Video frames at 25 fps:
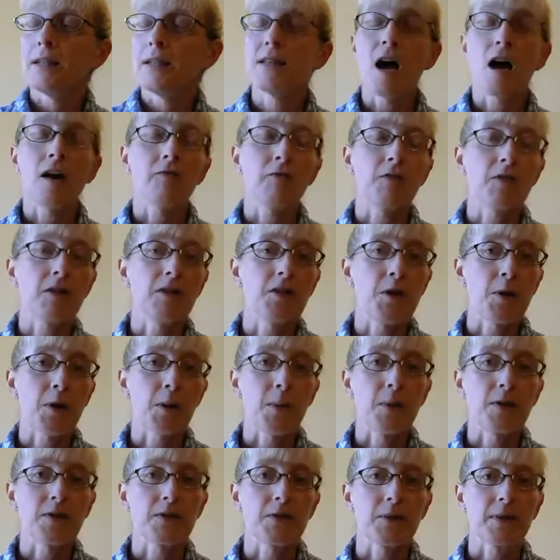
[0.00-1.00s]
not really
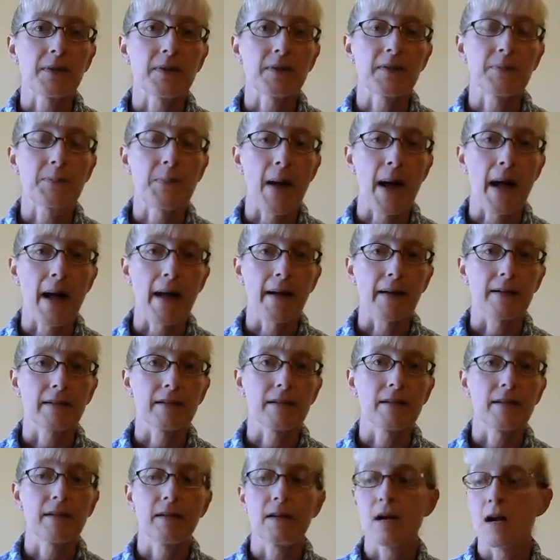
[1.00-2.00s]
knowing what to
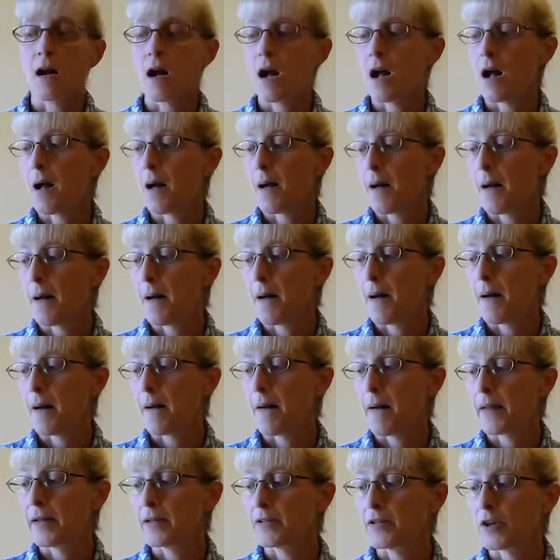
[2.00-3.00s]
expect
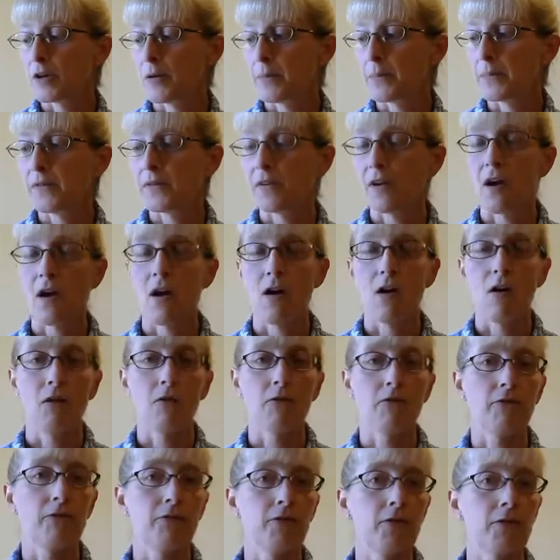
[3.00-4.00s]
in terms
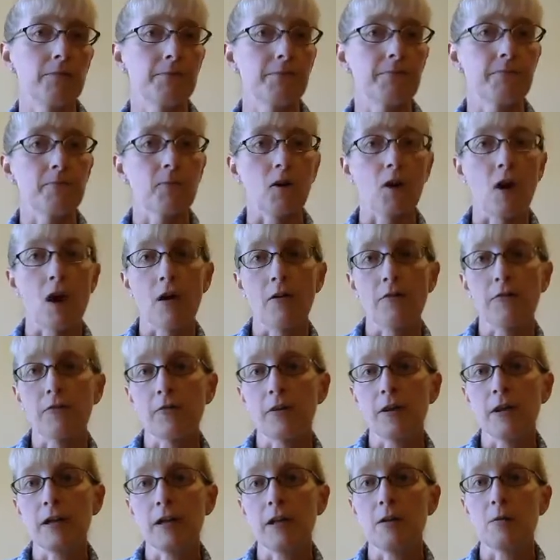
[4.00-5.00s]
of
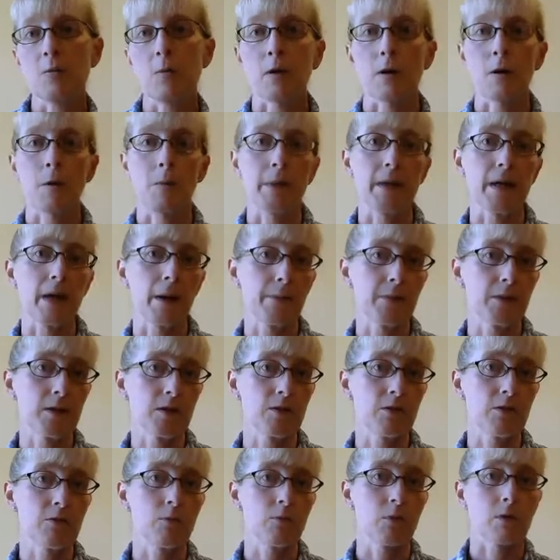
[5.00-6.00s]
recovery, what I'll be up
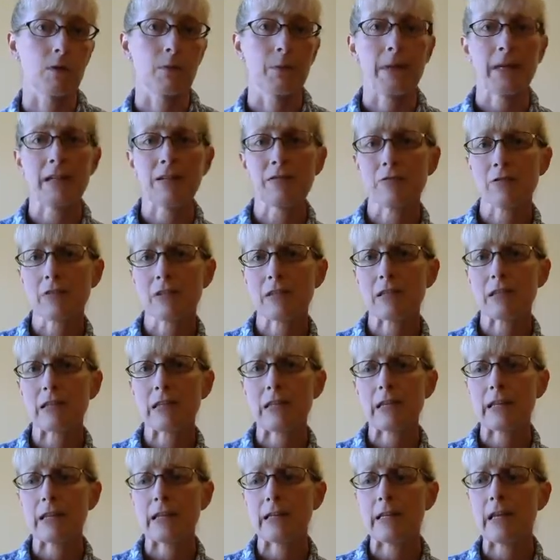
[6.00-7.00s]
to, what I'll be interested
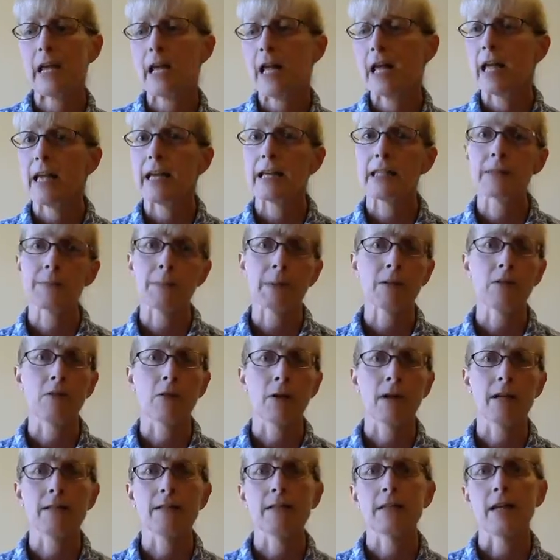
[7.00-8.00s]
in. It's been
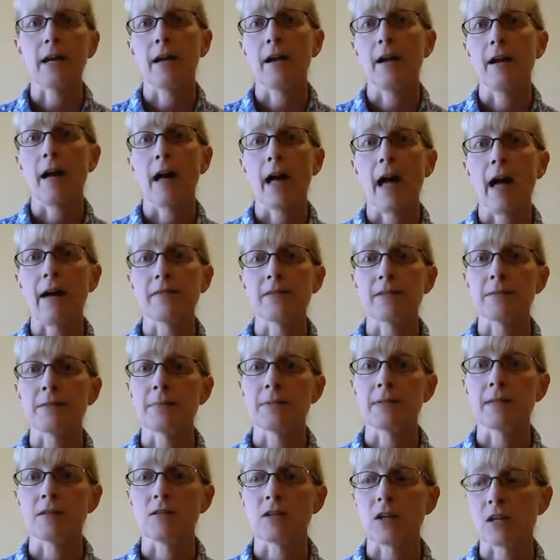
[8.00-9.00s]
great to have some
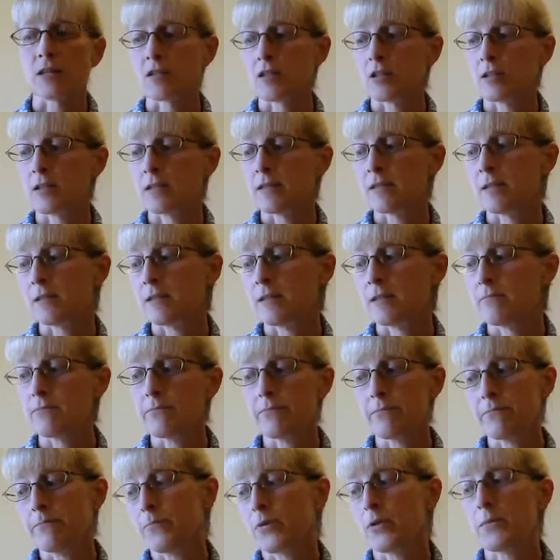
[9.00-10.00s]
suggestions,
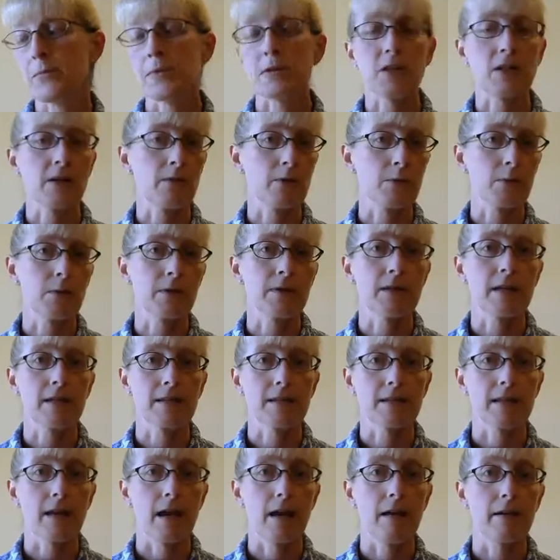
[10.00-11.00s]
and pretty much everyone
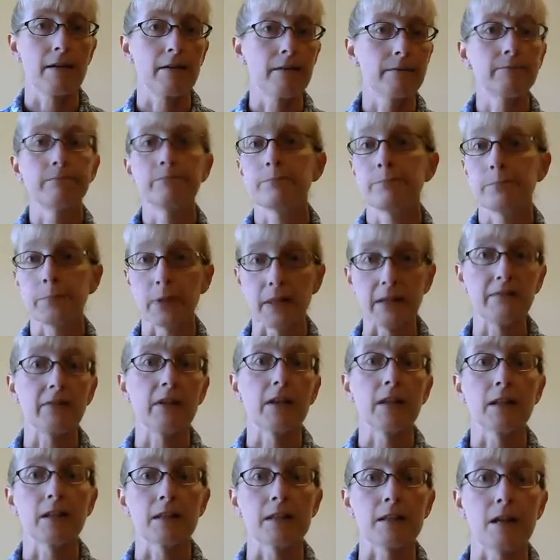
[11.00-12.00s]
has said plain
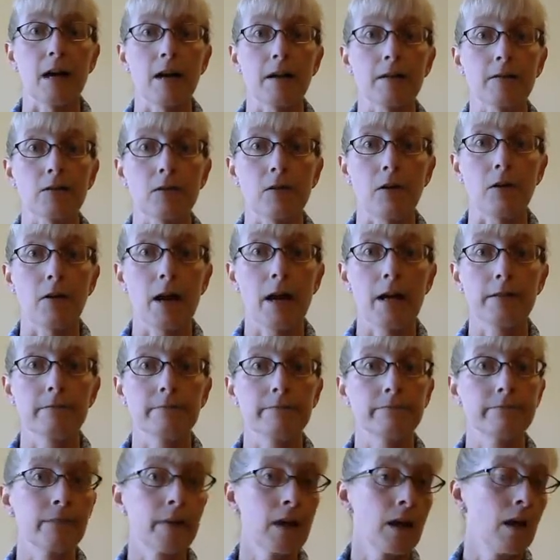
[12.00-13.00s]
vanilla socks are
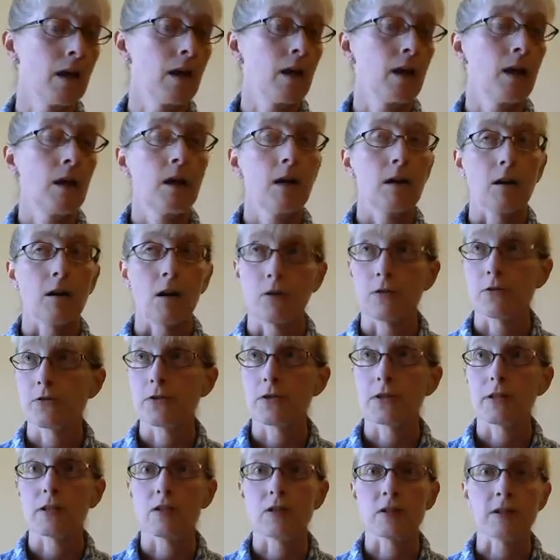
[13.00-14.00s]
great, garter
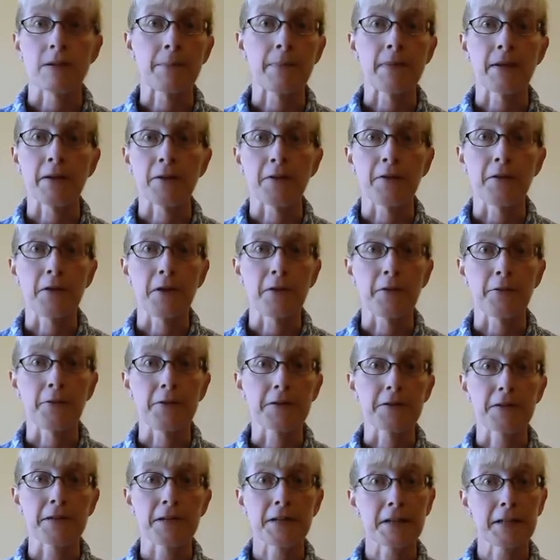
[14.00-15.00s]
stitch something or another
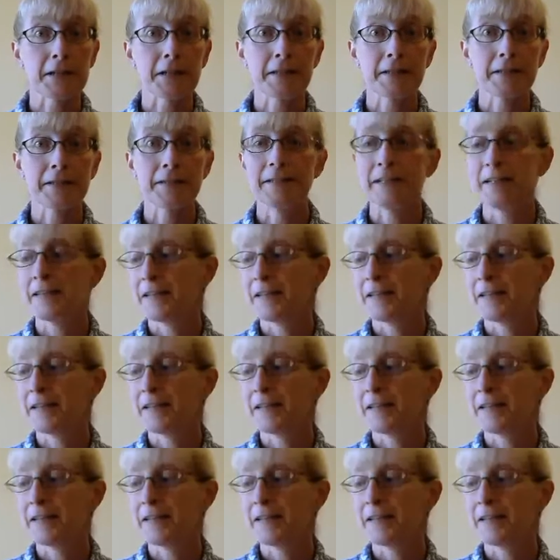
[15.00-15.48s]
is good,